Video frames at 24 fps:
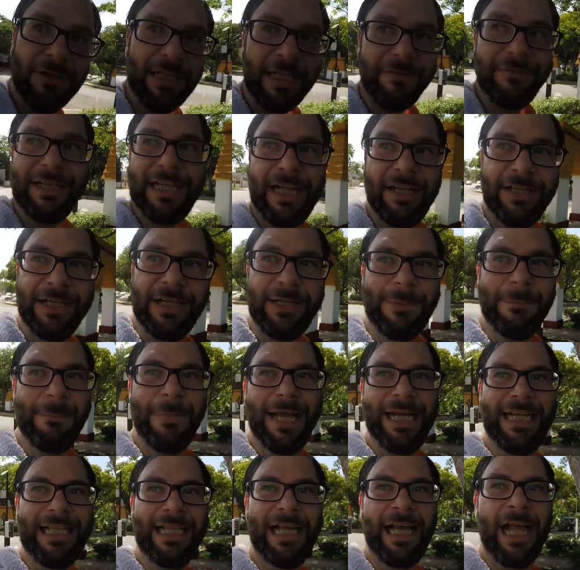living out here in
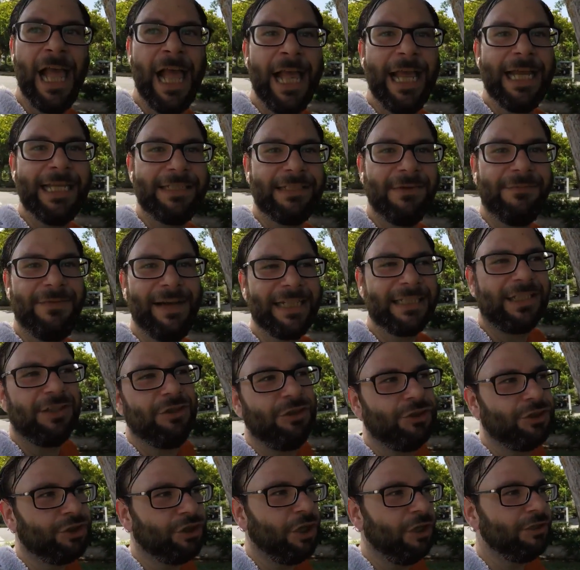Mérida is the fact that
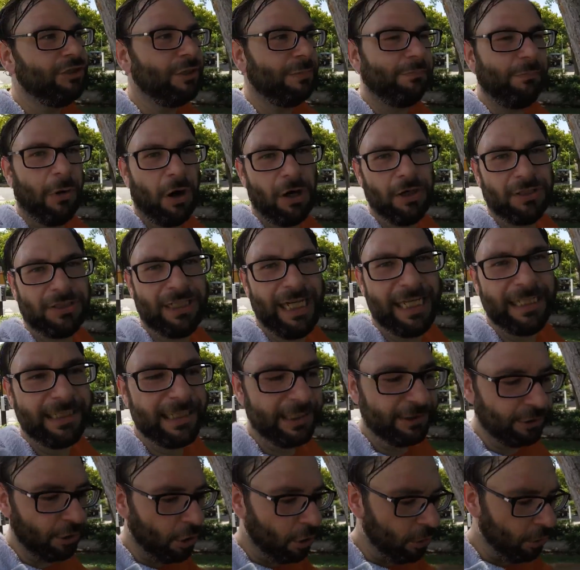there's tons of parks like
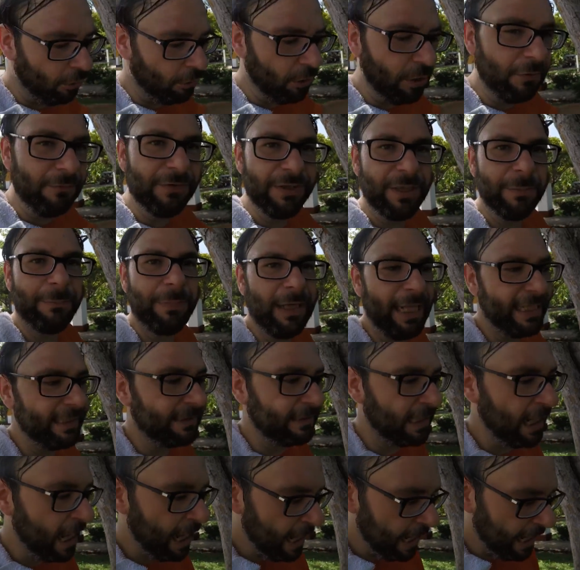this all over the
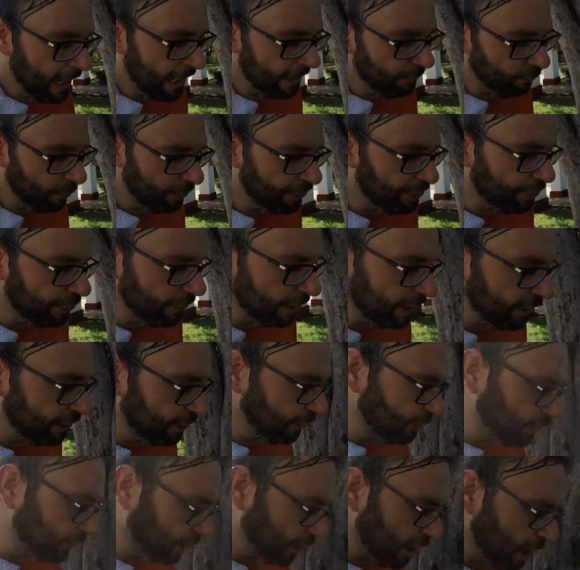place, in which you can
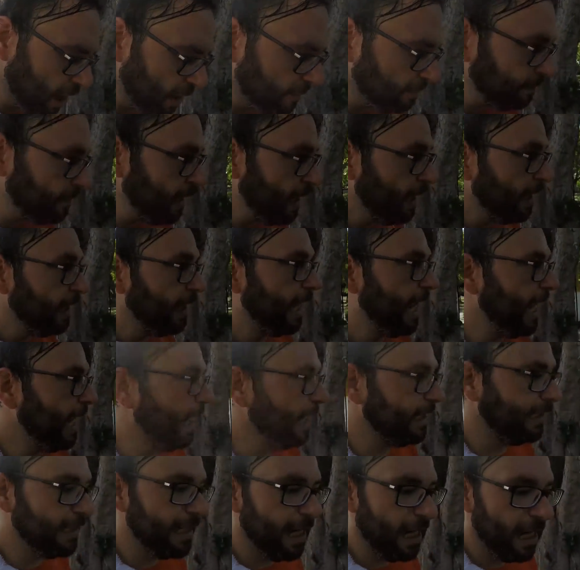just come
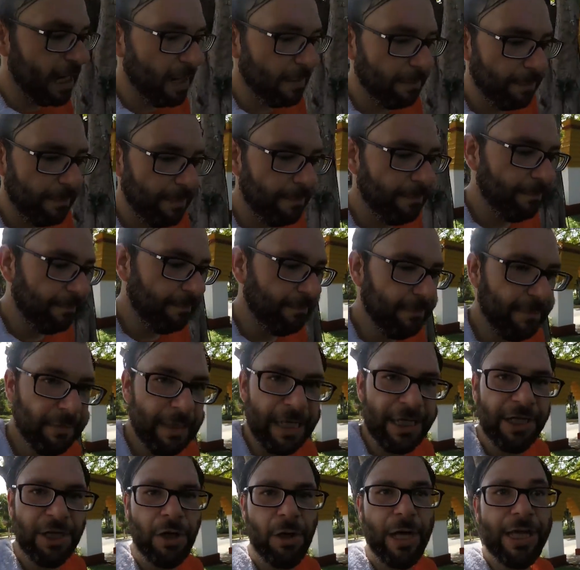and
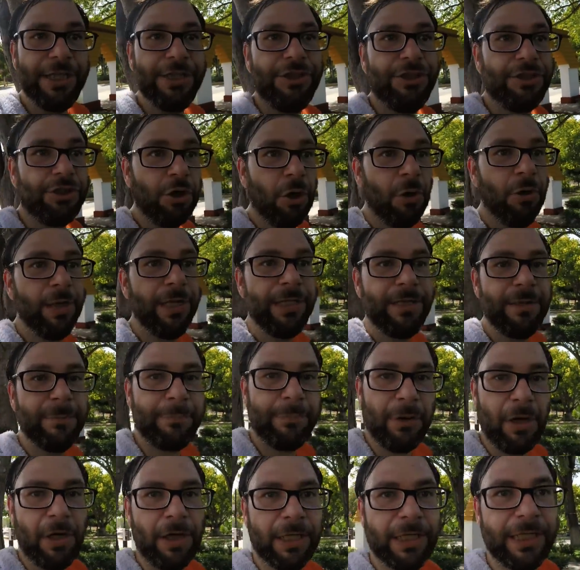you know, enjoy the
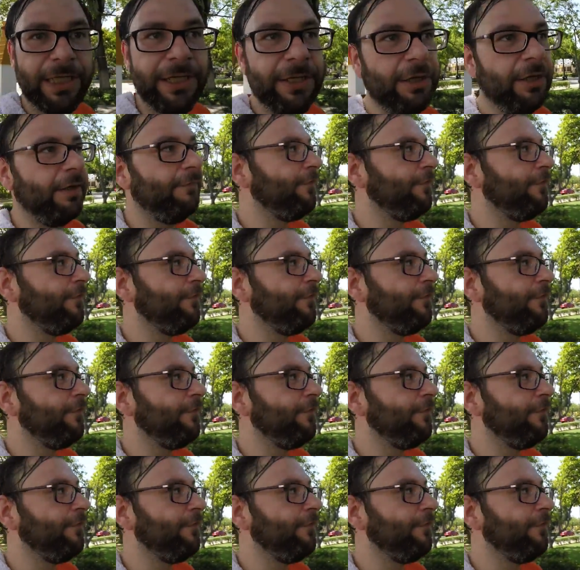park. You know,